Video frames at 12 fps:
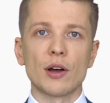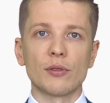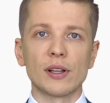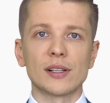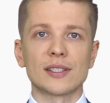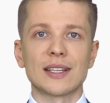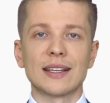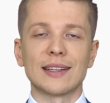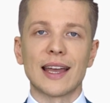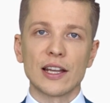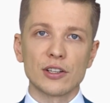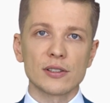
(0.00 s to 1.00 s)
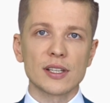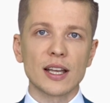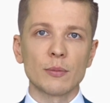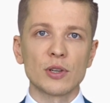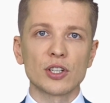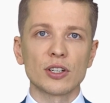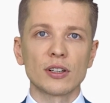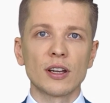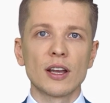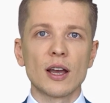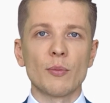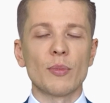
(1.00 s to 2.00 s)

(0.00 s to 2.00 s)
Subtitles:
real estate agency commission,